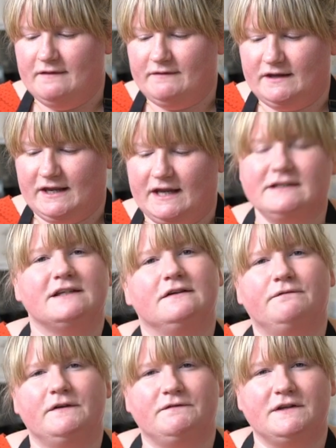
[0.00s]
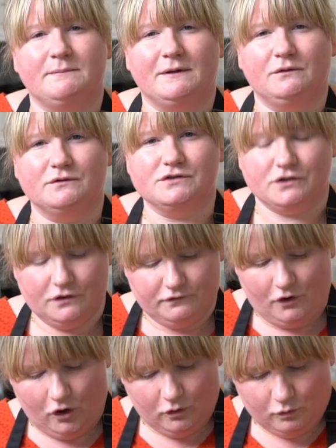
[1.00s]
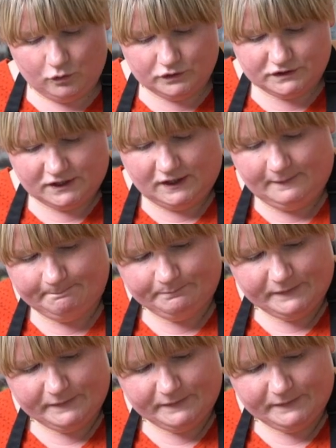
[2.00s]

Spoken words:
and then added 50 mils of hot water.